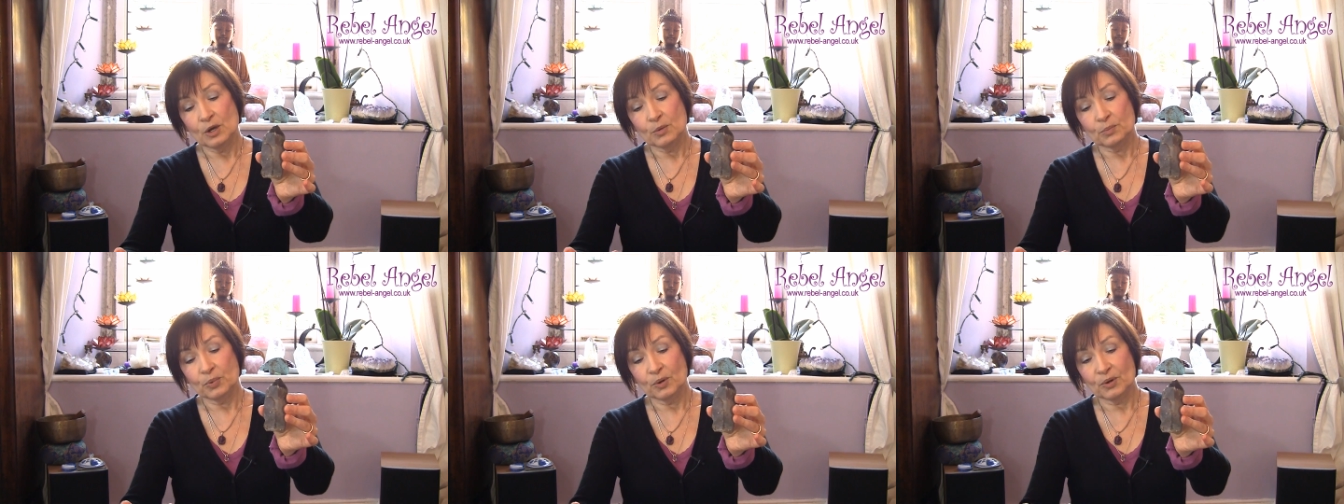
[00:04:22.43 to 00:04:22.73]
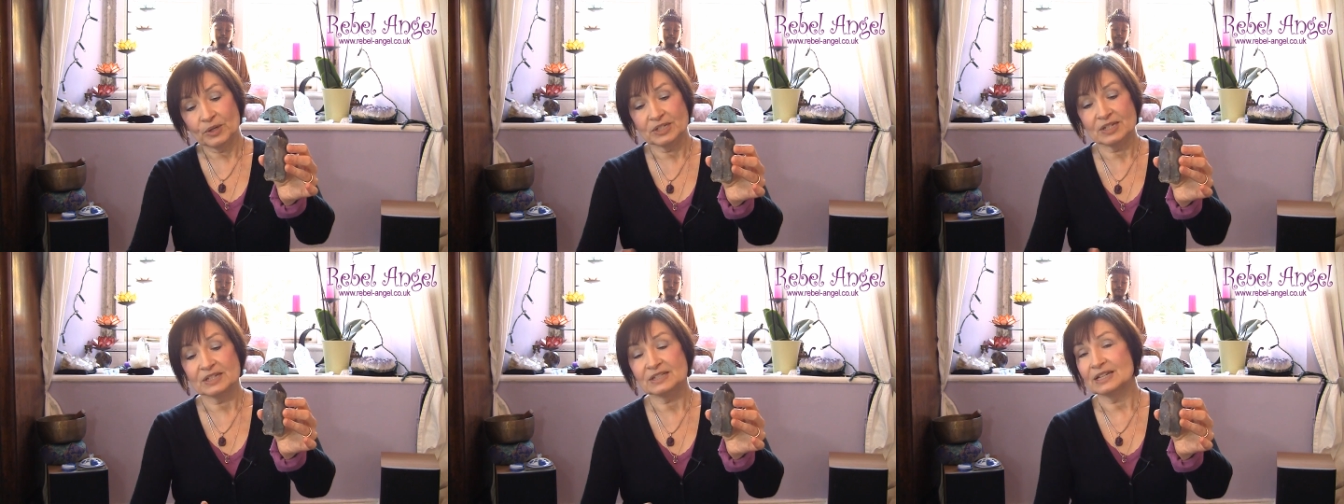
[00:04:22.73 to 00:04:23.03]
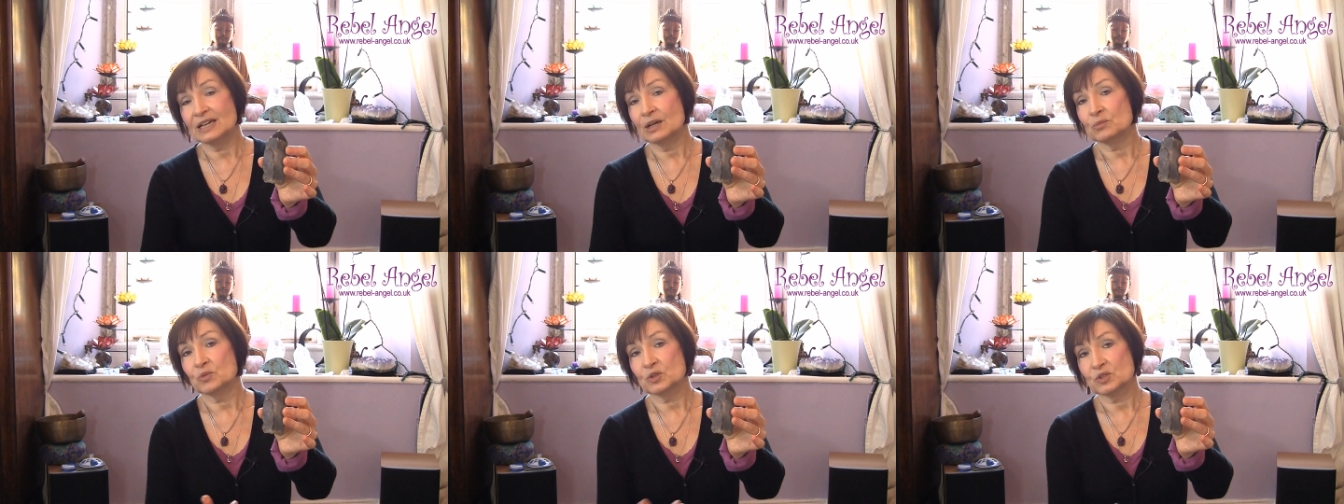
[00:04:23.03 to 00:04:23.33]
pointing
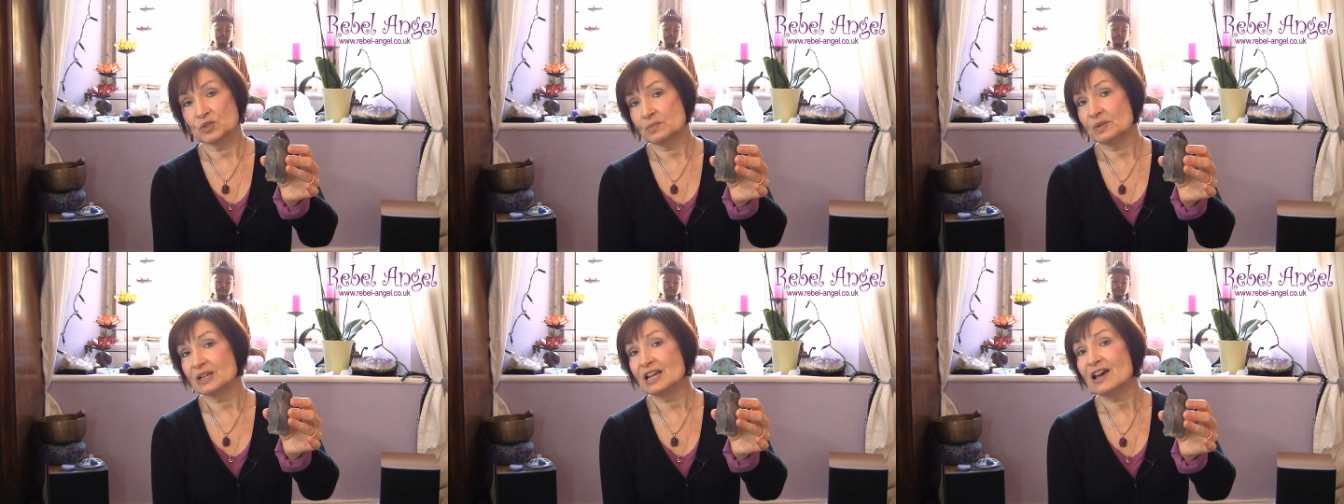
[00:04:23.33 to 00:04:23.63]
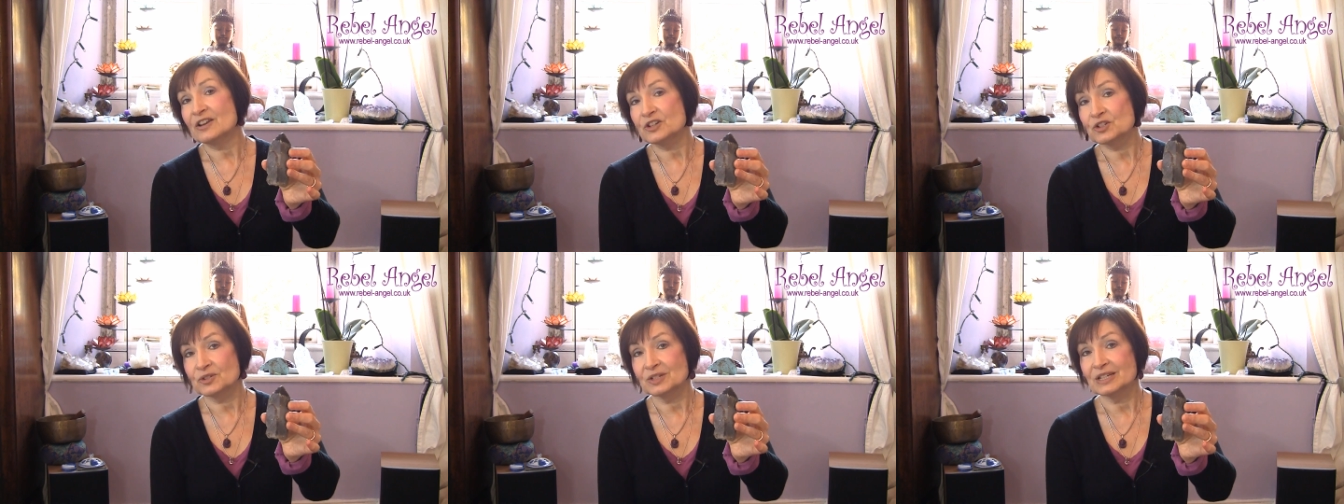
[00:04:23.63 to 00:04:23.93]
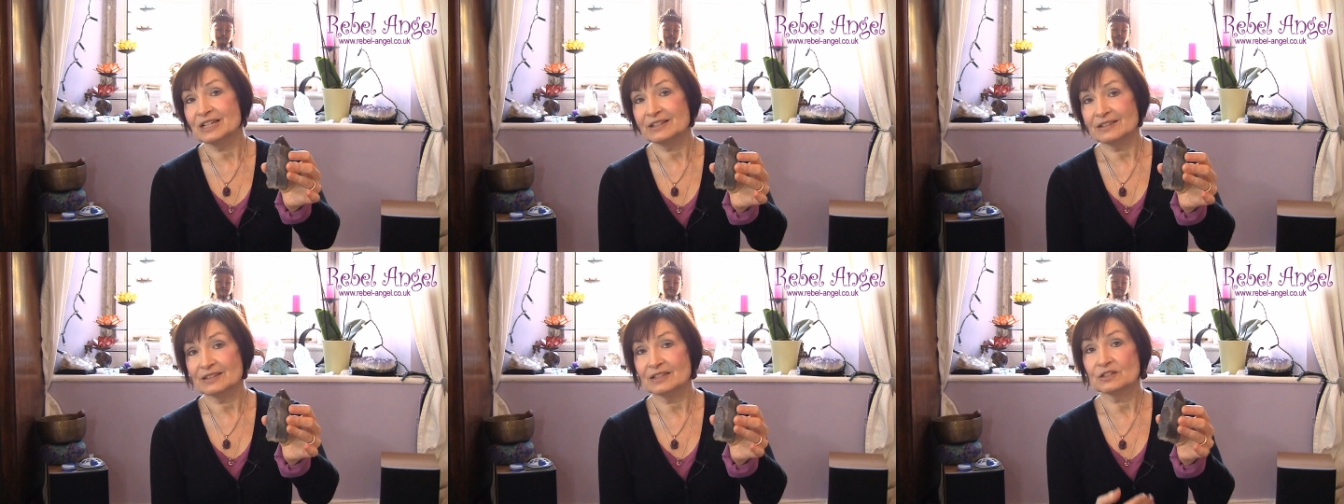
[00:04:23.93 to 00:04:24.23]
downwards but
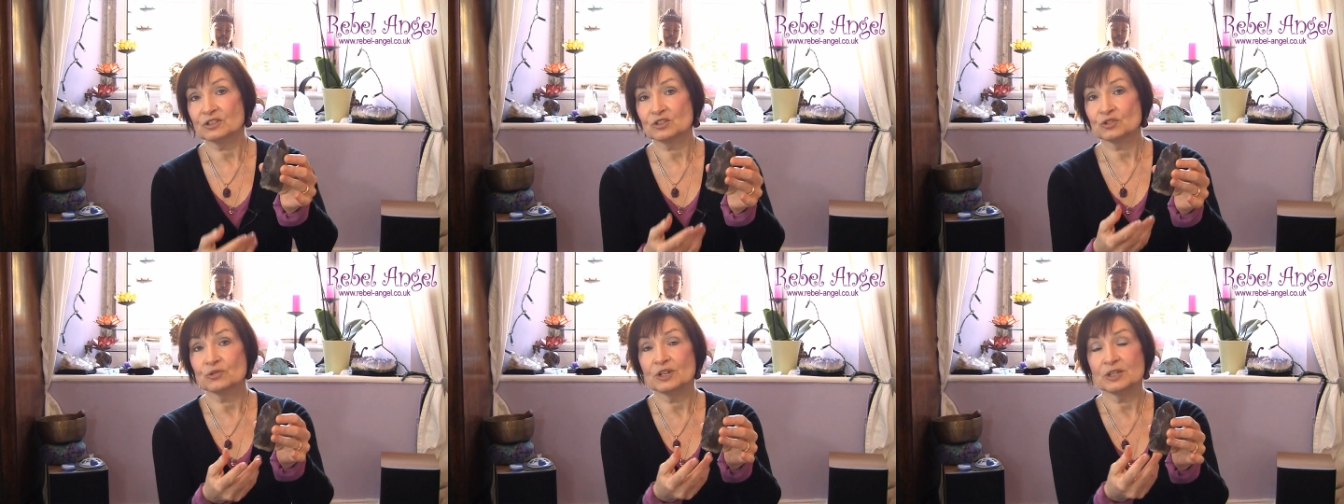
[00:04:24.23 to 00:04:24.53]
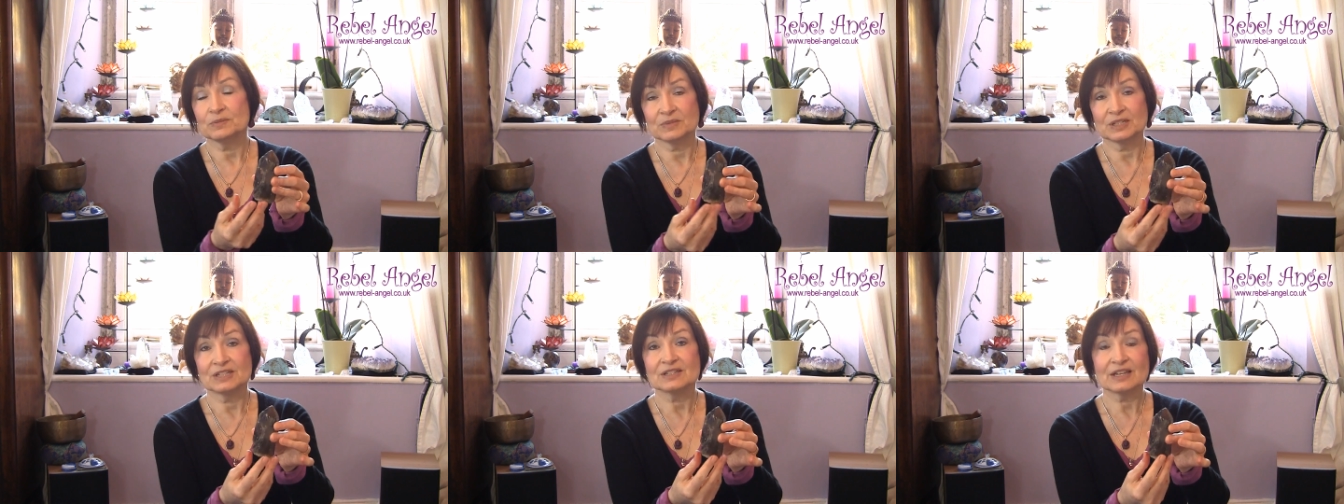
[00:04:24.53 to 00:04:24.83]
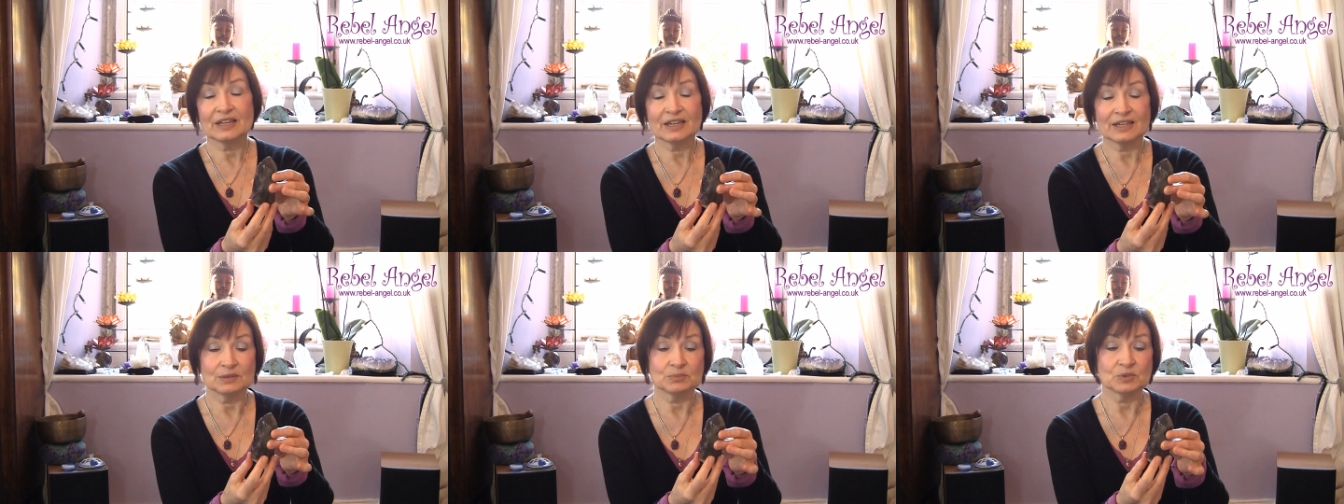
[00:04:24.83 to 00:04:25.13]
underneath the treatment
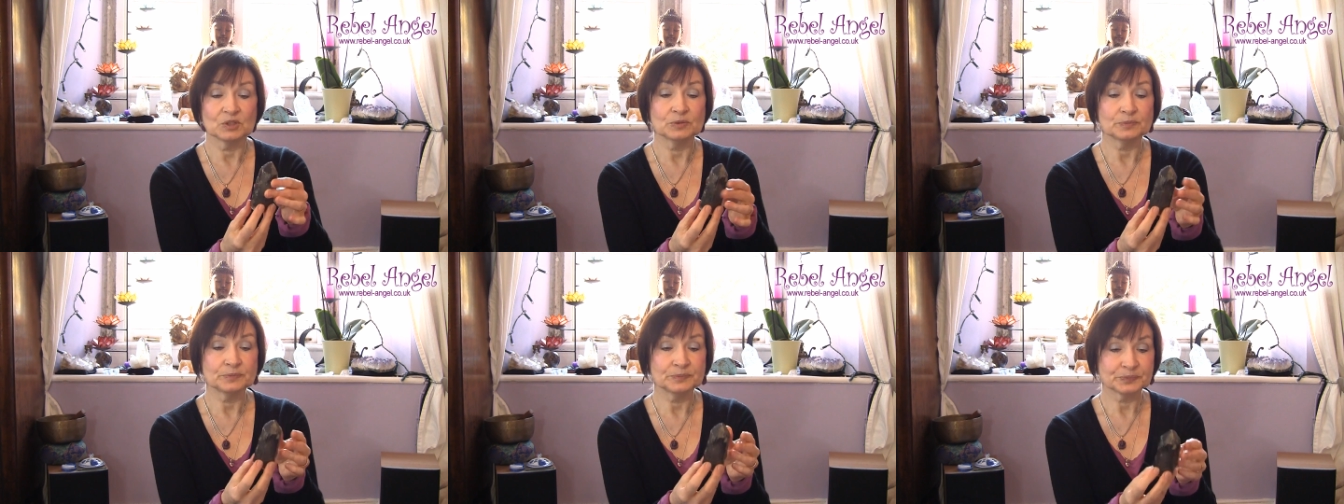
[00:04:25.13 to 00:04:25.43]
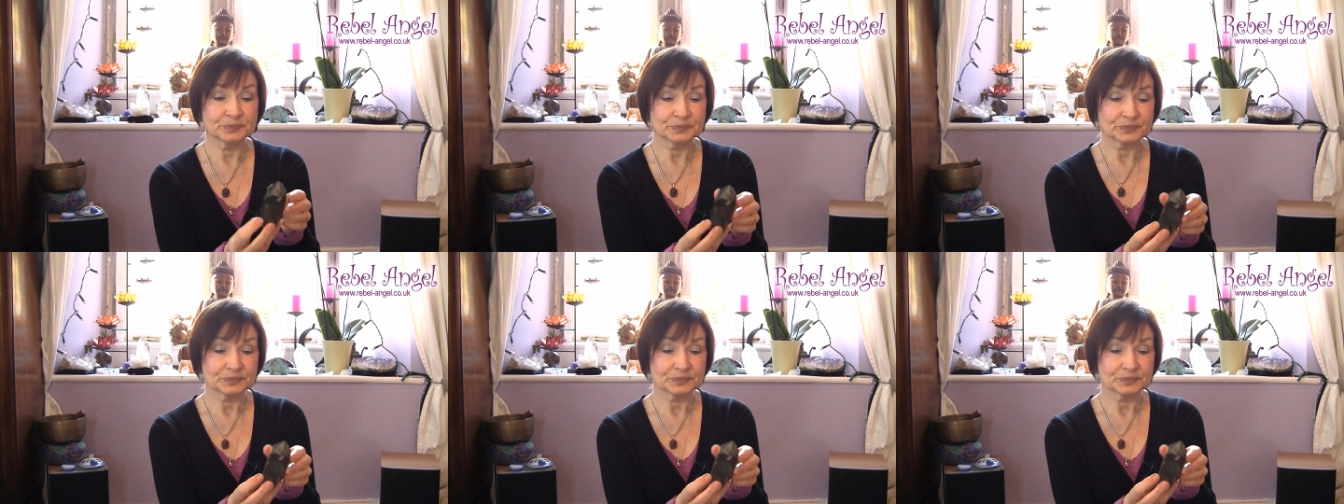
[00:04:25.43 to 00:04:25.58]
table.